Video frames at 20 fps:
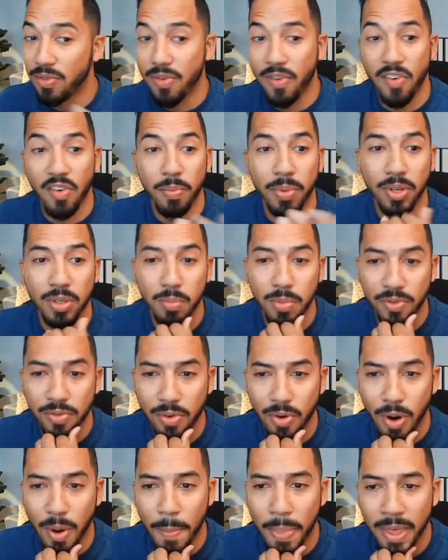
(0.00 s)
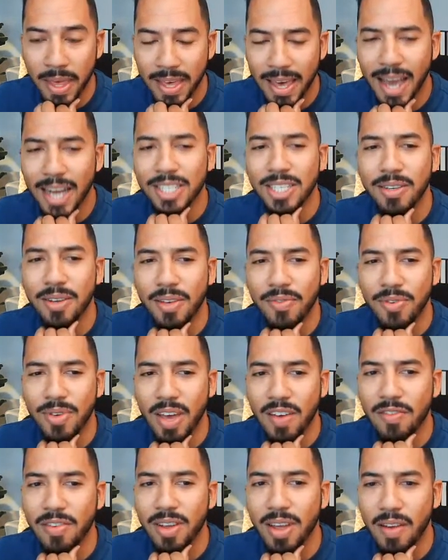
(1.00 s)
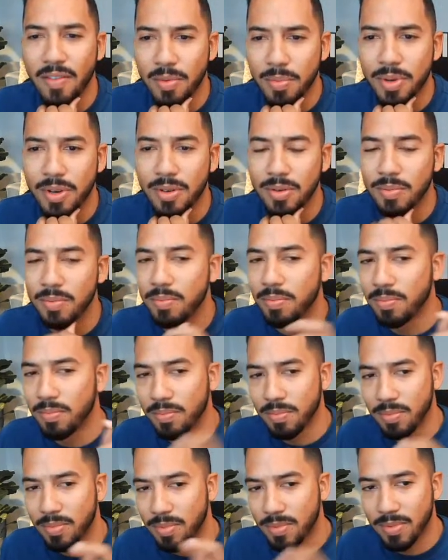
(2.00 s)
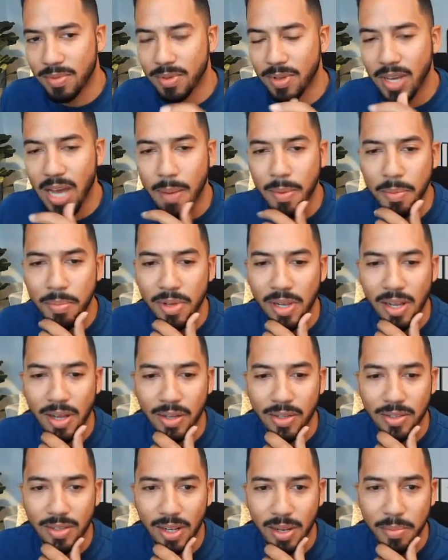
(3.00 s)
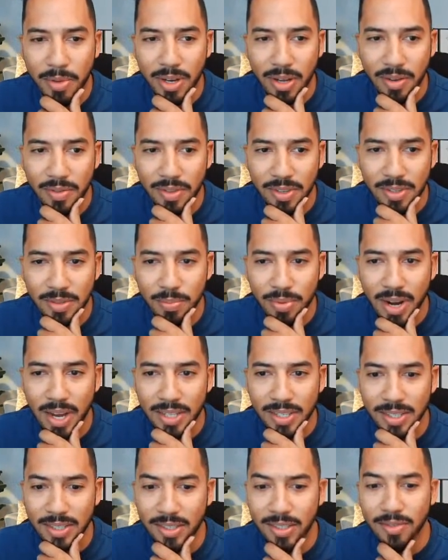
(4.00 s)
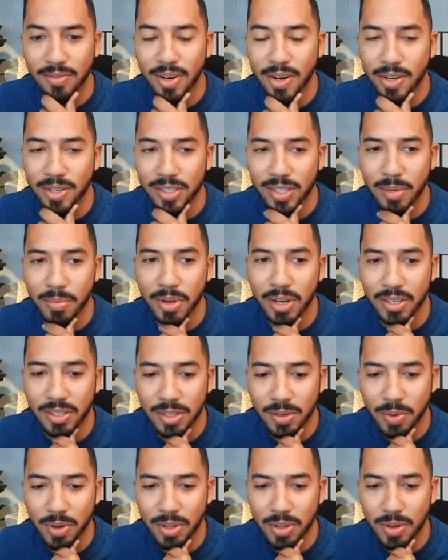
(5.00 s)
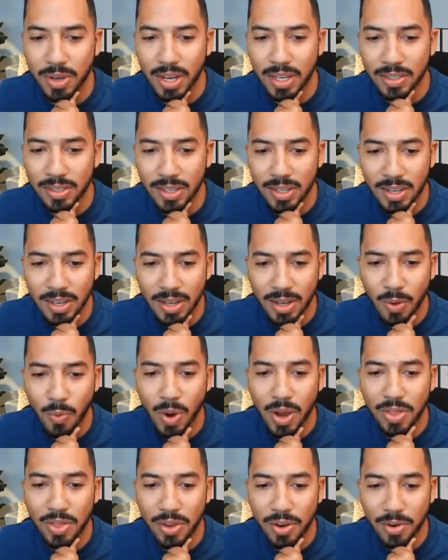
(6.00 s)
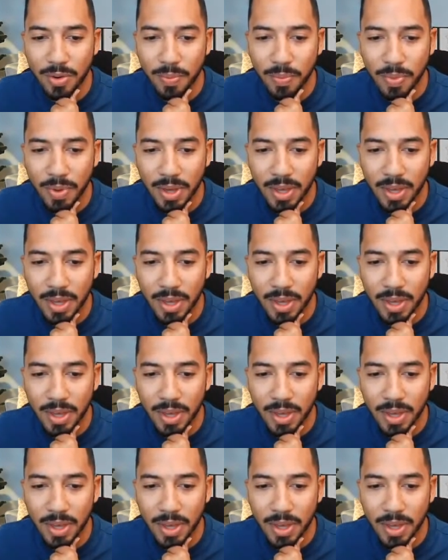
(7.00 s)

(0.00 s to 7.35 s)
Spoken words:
you've ever built before. Actually, if you have ever built, comment below. Let me know if this process is very similar to what you guys went through.